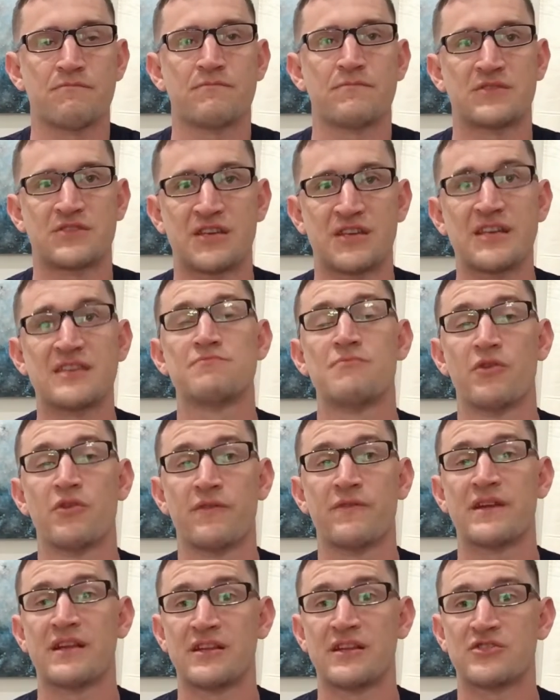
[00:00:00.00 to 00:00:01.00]
she's
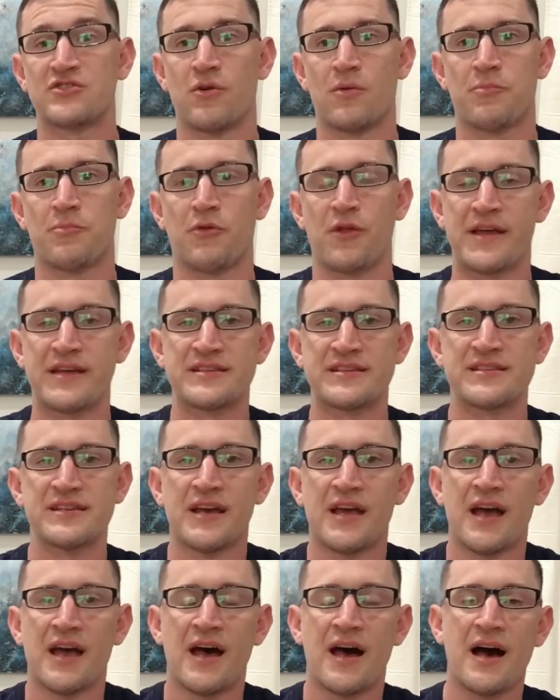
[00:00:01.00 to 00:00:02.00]
moving into a place,
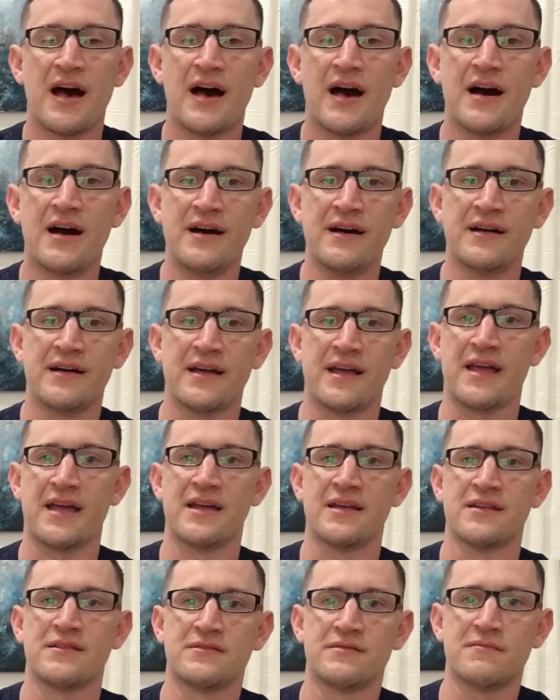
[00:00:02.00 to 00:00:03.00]

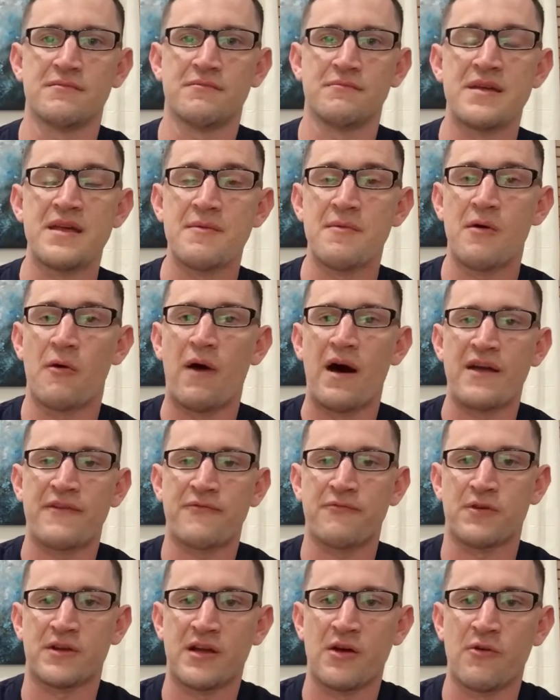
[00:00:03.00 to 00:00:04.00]
and me and my wife
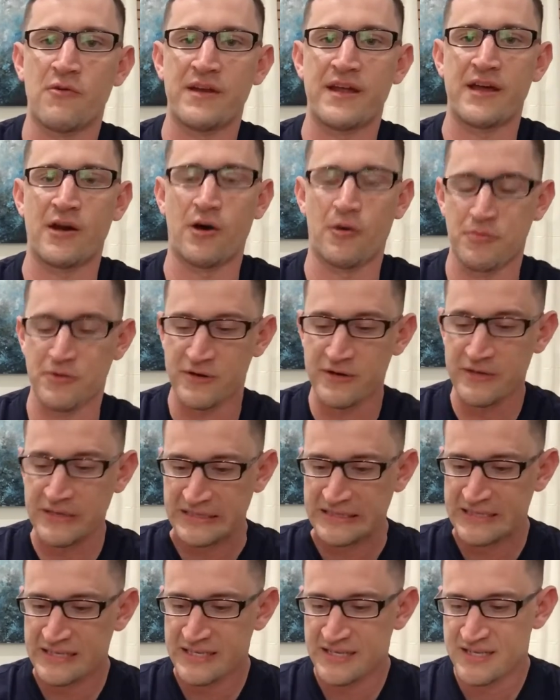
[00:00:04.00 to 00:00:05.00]
were going to help her.
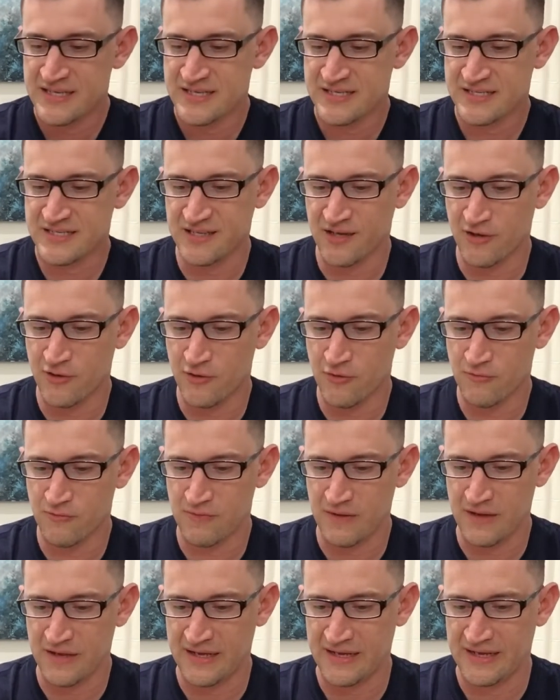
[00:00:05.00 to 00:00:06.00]
So
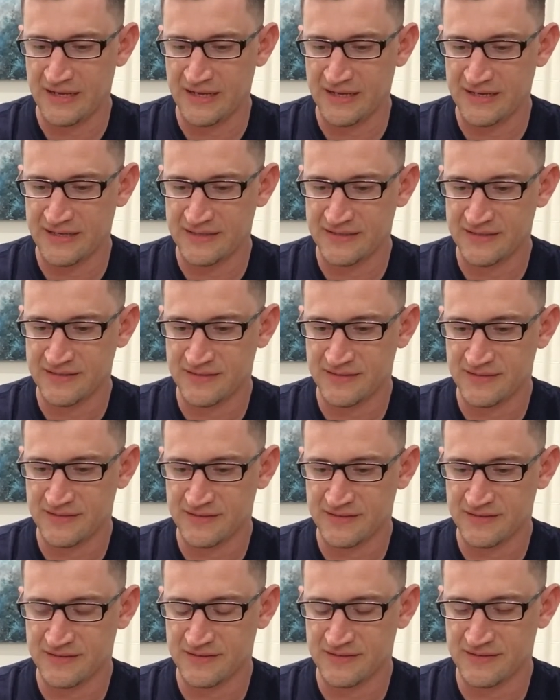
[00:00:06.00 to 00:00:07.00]
I
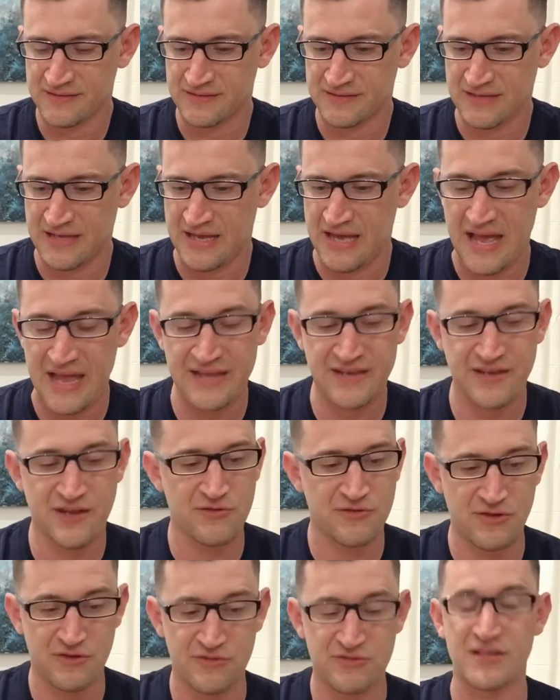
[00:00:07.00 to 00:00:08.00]
had to go
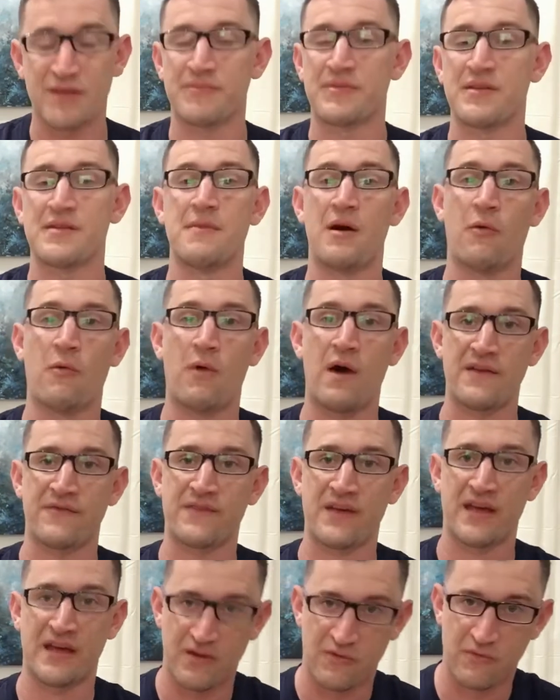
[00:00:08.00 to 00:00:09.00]
do something, and my wife
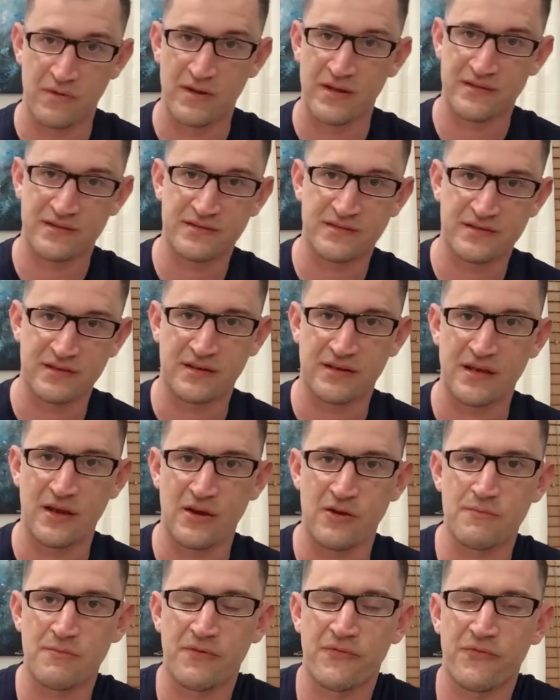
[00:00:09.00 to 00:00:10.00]
kind of went to go
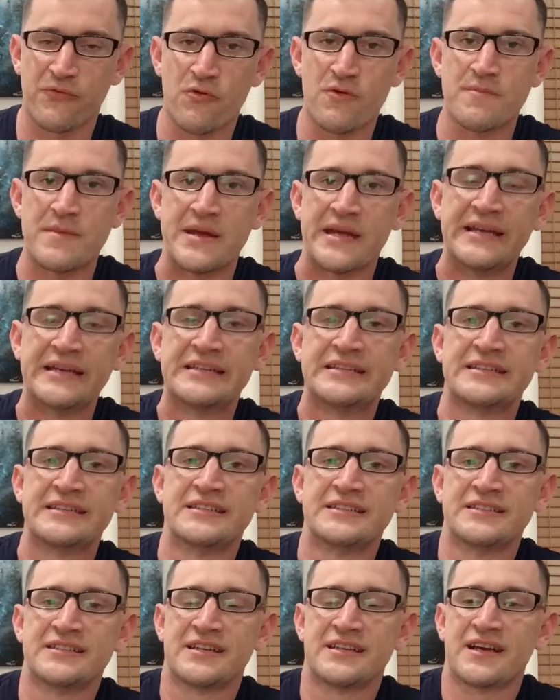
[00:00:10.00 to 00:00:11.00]
before me.
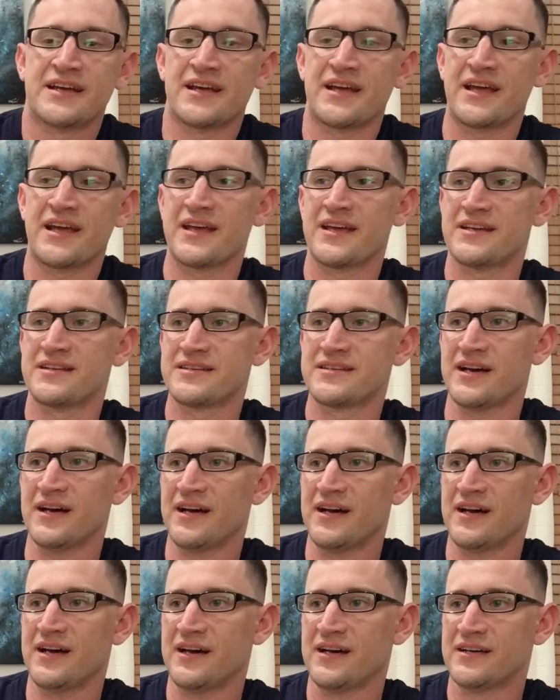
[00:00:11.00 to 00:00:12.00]
And
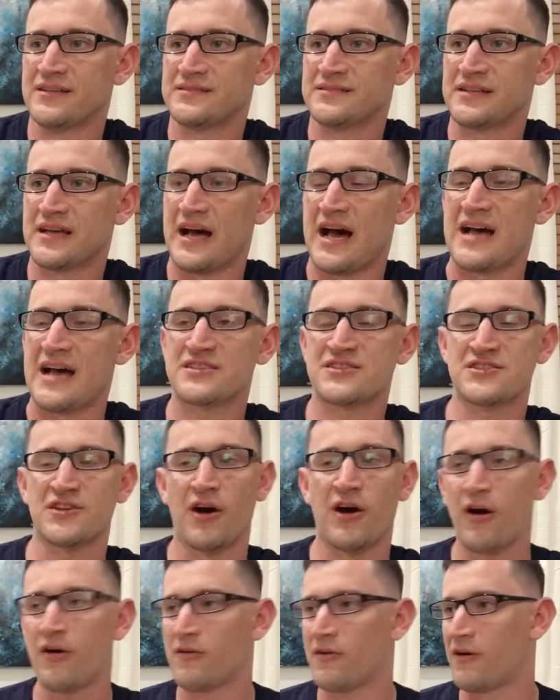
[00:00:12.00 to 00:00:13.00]
I
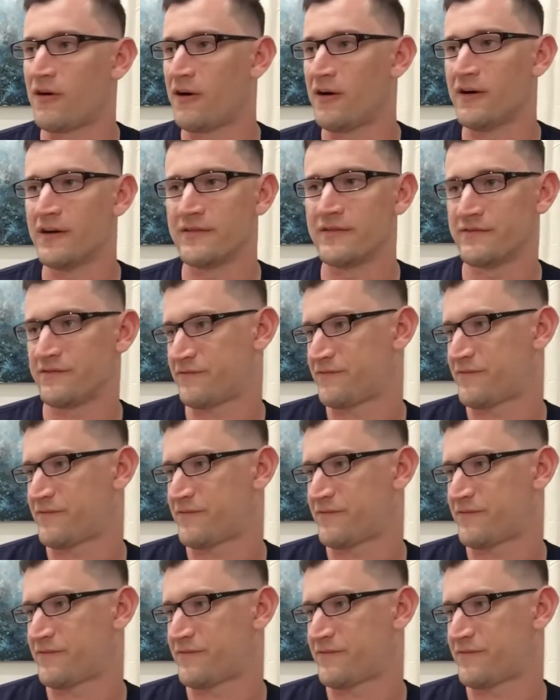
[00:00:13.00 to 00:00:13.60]
saw on